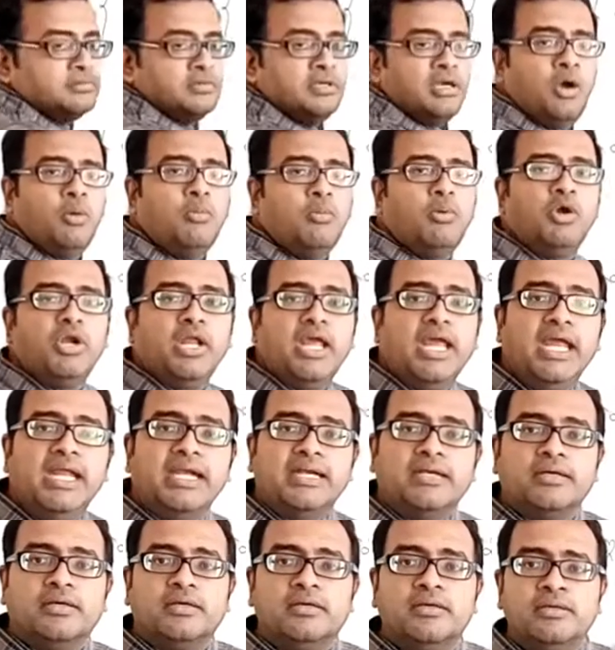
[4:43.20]
How about
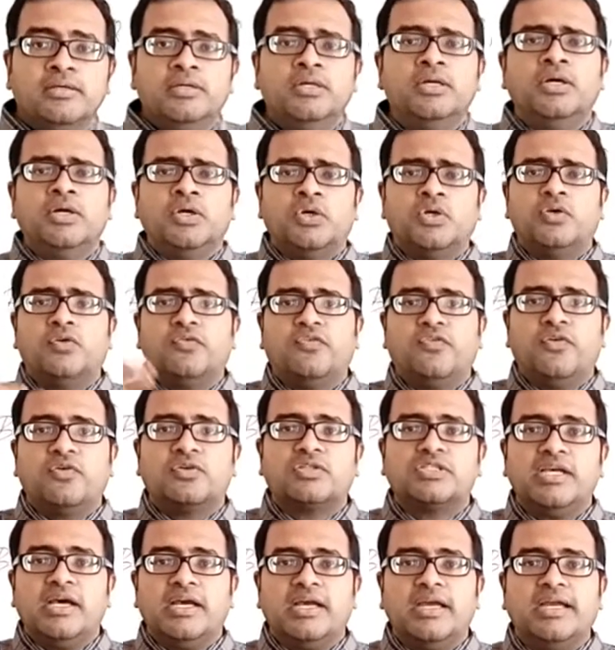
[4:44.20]
8? 2
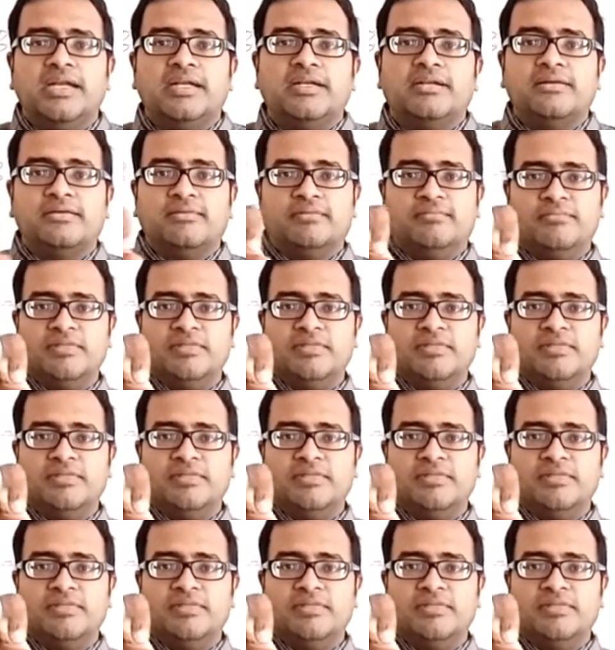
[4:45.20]
4s are 8.